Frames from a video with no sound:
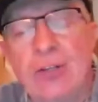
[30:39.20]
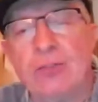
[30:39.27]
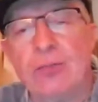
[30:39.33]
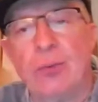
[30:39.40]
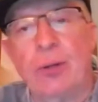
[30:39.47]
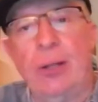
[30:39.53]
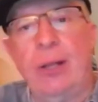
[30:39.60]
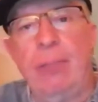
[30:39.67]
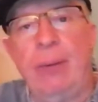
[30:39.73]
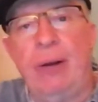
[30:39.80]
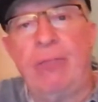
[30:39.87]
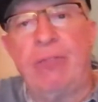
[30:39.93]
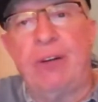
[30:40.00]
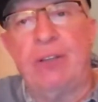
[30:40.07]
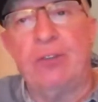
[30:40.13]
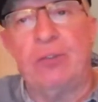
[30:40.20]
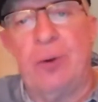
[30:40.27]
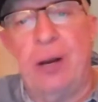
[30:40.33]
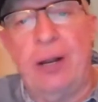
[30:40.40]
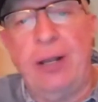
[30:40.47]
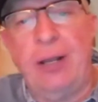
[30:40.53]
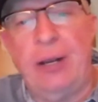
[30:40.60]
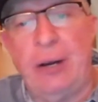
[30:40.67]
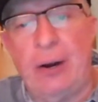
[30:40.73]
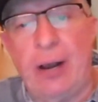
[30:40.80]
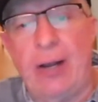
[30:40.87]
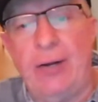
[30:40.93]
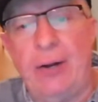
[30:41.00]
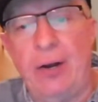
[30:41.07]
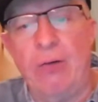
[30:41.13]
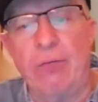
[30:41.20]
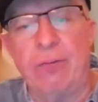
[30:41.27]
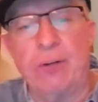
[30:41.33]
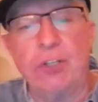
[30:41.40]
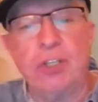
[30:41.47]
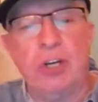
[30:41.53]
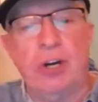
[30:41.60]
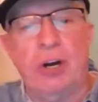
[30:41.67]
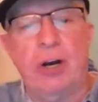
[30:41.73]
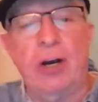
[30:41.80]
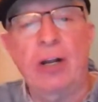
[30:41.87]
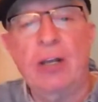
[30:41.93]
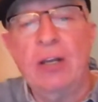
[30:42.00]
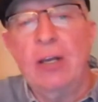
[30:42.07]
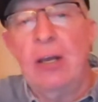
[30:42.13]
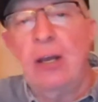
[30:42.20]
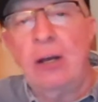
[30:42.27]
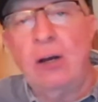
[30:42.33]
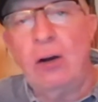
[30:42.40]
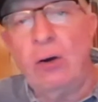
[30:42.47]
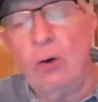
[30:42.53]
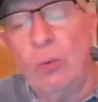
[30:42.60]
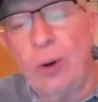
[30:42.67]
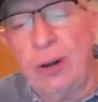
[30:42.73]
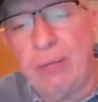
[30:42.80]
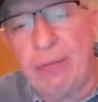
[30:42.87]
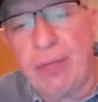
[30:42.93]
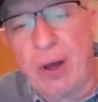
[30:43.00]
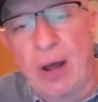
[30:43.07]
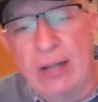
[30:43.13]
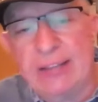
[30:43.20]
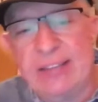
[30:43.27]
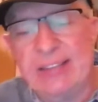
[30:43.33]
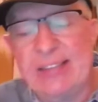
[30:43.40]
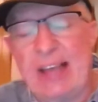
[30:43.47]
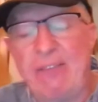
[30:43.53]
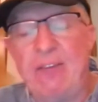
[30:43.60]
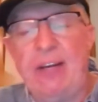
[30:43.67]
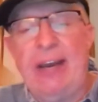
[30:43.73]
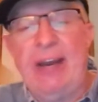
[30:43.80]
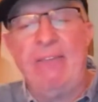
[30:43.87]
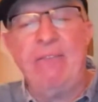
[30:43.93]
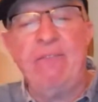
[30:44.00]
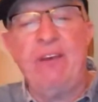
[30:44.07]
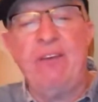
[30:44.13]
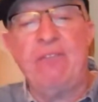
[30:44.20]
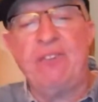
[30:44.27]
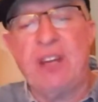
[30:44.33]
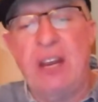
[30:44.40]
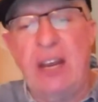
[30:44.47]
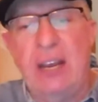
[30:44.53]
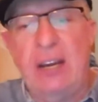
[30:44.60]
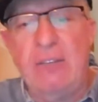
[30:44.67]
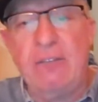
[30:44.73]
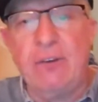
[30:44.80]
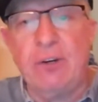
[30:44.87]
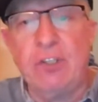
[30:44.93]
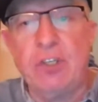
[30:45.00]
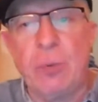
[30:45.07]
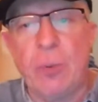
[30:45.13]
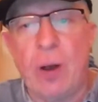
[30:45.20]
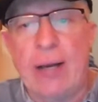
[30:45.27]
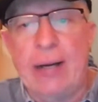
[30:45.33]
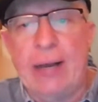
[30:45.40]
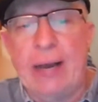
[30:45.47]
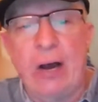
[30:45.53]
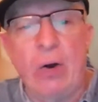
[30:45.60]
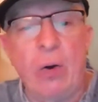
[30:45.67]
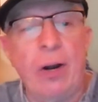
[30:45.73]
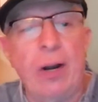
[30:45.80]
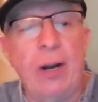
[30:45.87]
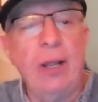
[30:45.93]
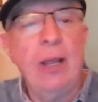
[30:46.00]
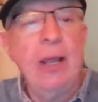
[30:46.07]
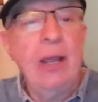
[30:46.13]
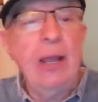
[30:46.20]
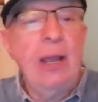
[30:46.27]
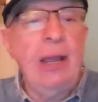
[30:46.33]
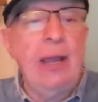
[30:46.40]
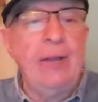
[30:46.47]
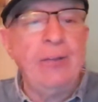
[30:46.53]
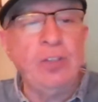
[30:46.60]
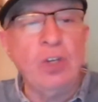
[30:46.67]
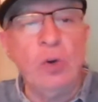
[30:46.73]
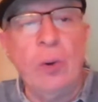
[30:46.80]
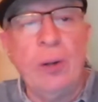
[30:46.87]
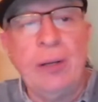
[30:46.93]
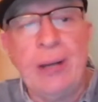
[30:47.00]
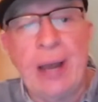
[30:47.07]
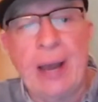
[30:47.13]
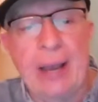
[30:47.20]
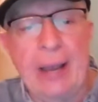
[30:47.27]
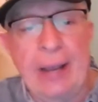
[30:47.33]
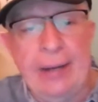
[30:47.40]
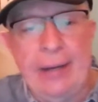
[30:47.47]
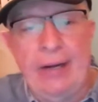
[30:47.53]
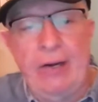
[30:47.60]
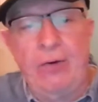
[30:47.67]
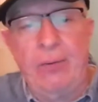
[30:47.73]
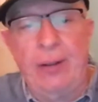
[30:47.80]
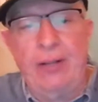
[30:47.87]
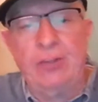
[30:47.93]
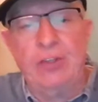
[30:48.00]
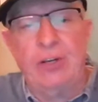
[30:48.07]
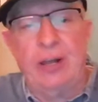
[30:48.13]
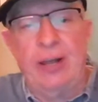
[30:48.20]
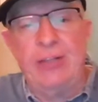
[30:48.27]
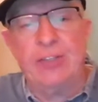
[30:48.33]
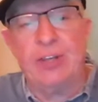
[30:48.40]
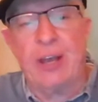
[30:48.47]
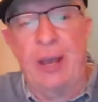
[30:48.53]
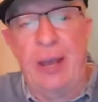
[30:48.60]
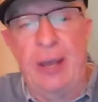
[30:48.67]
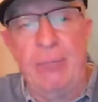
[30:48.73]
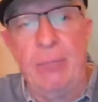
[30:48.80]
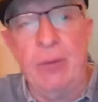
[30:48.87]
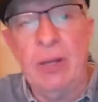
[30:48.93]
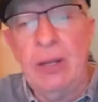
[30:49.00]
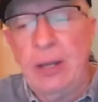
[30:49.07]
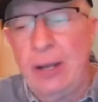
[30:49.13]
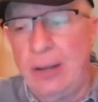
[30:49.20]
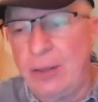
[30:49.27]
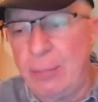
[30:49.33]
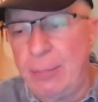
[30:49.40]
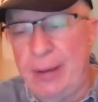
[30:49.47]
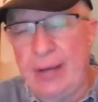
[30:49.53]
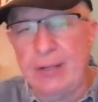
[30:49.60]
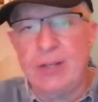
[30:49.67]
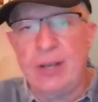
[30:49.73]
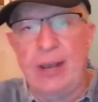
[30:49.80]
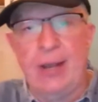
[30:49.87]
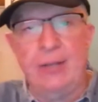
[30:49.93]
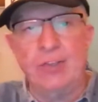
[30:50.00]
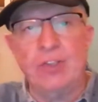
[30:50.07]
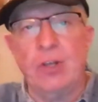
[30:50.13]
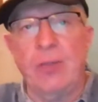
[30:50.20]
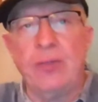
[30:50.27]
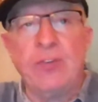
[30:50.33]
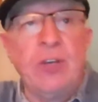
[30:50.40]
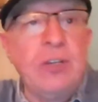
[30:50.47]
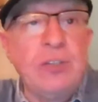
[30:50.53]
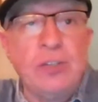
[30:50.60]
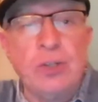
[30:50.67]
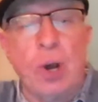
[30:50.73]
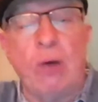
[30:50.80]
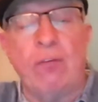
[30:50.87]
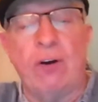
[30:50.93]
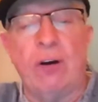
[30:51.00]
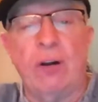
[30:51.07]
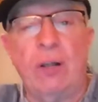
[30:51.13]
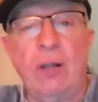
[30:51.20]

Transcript: it's really been a frustrating year. I know for sure. Who would have thought 7-15 for Juwan Howard and 2-9 entering tonight's game in the Big Ten? So the season's over.